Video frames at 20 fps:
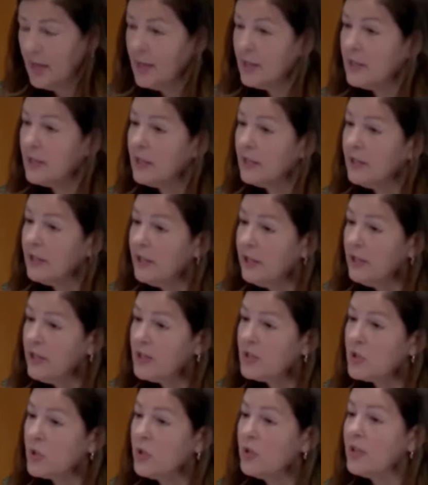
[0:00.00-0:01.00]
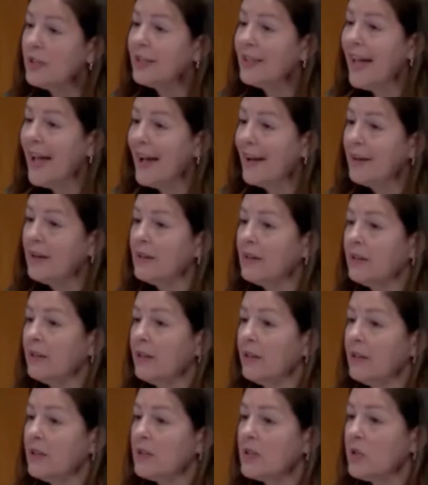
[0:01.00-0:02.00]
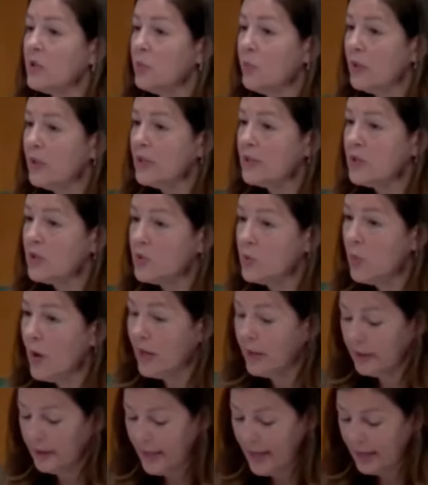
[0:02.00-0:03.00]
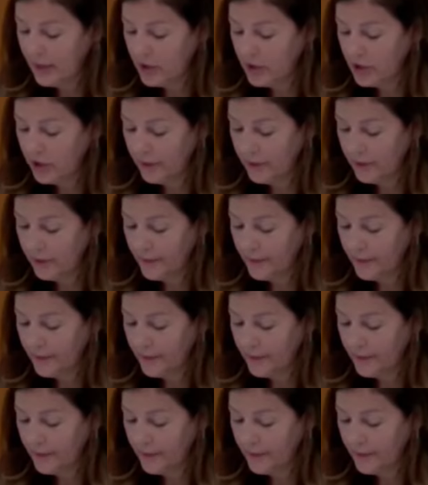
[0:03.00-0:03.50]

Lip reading: the clearness or the lack of clearness of the witness's recollection,